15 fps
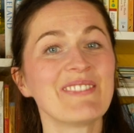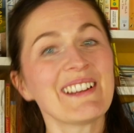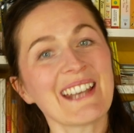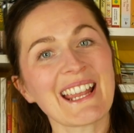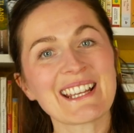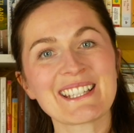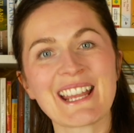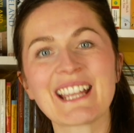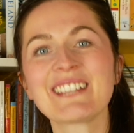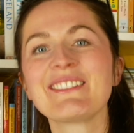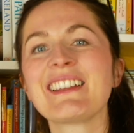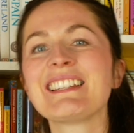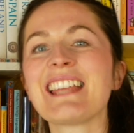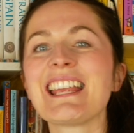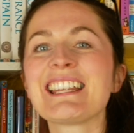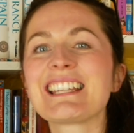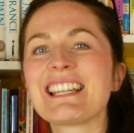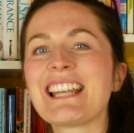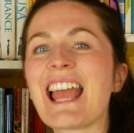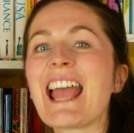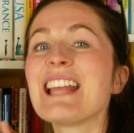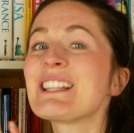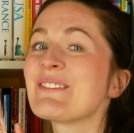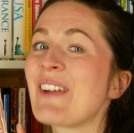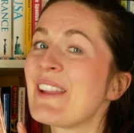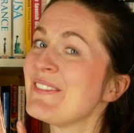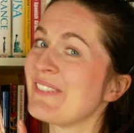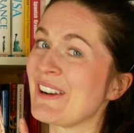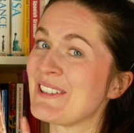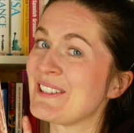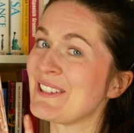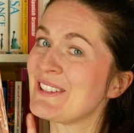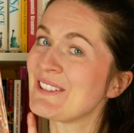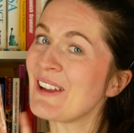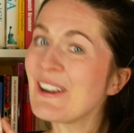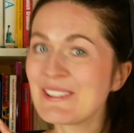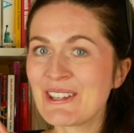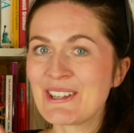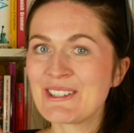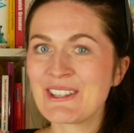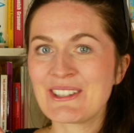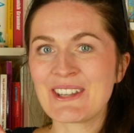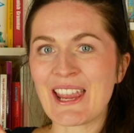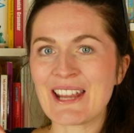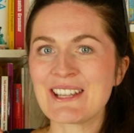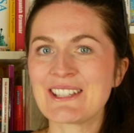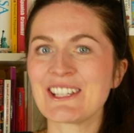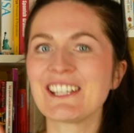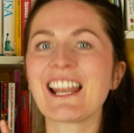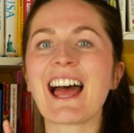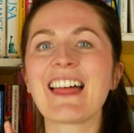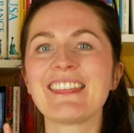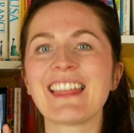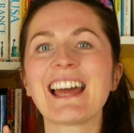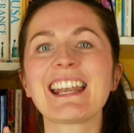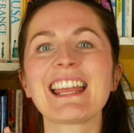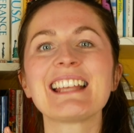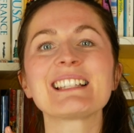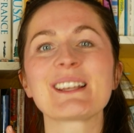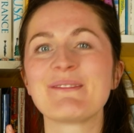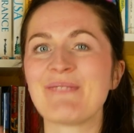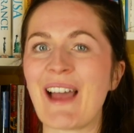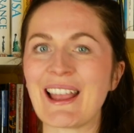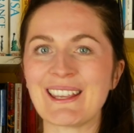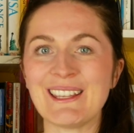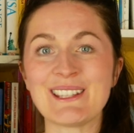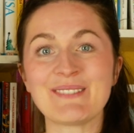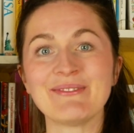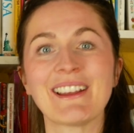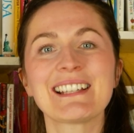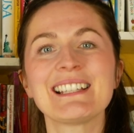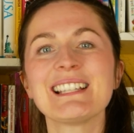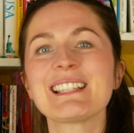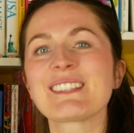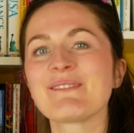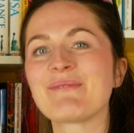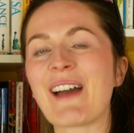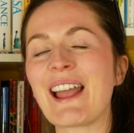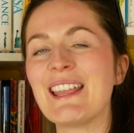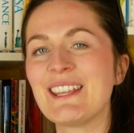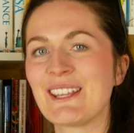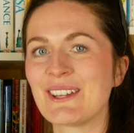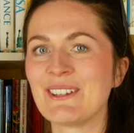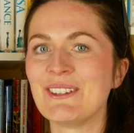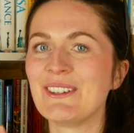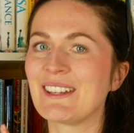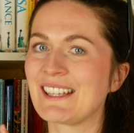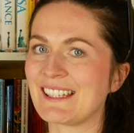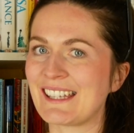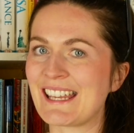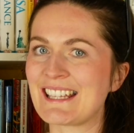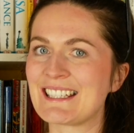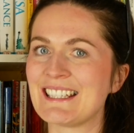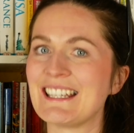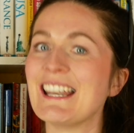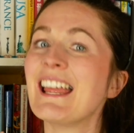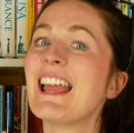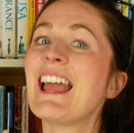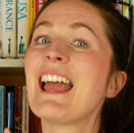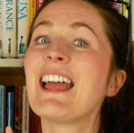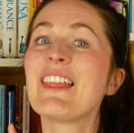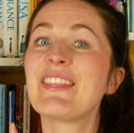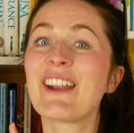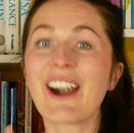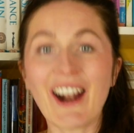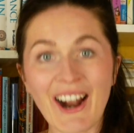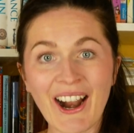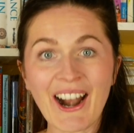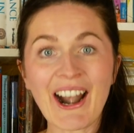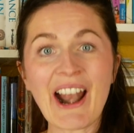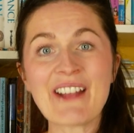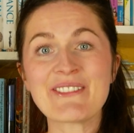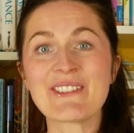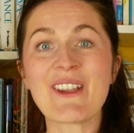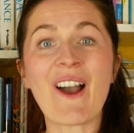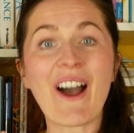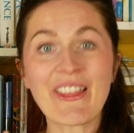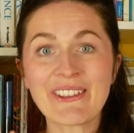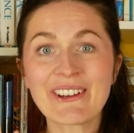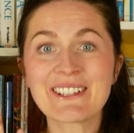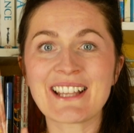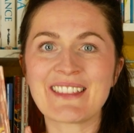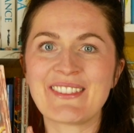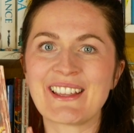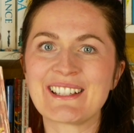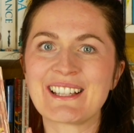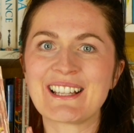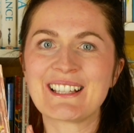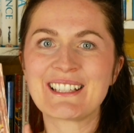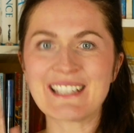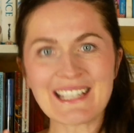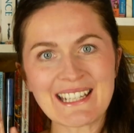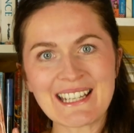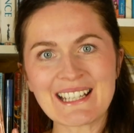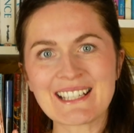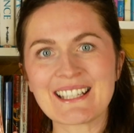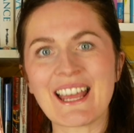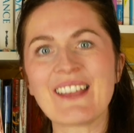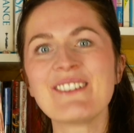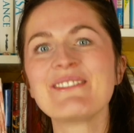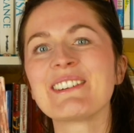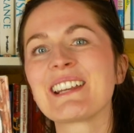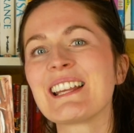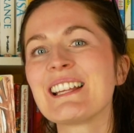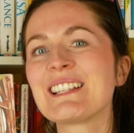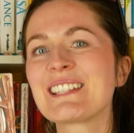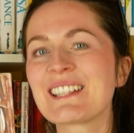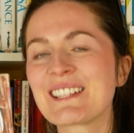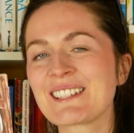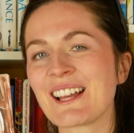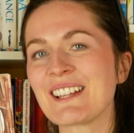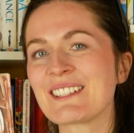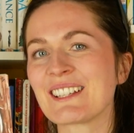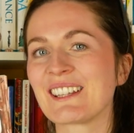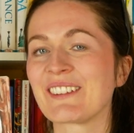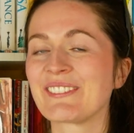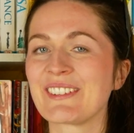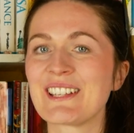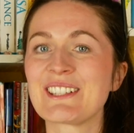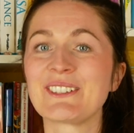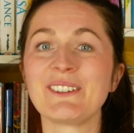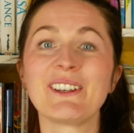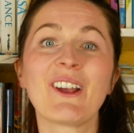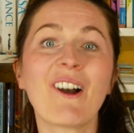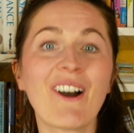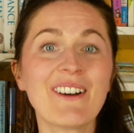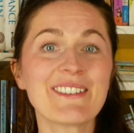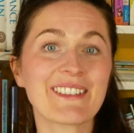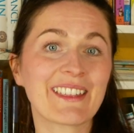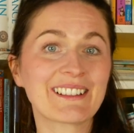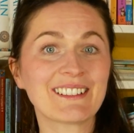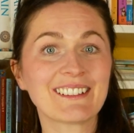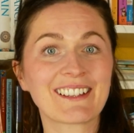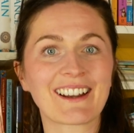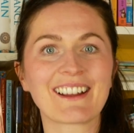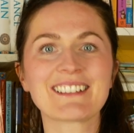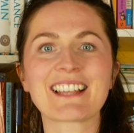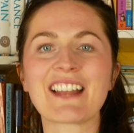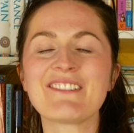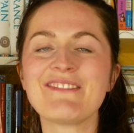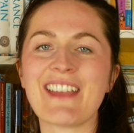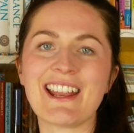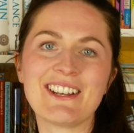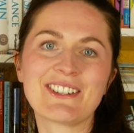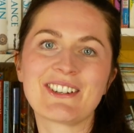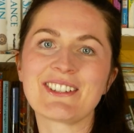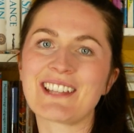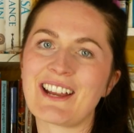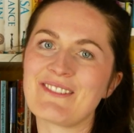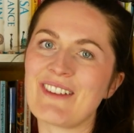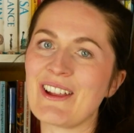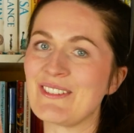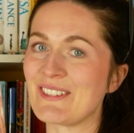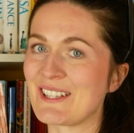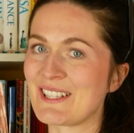My next recommendation is my first Scottish suggestion, and that is Maggie's Mittens by Koo Clayton. There are a few others in this series now, but it is such a lovely story of a little girl's adventures around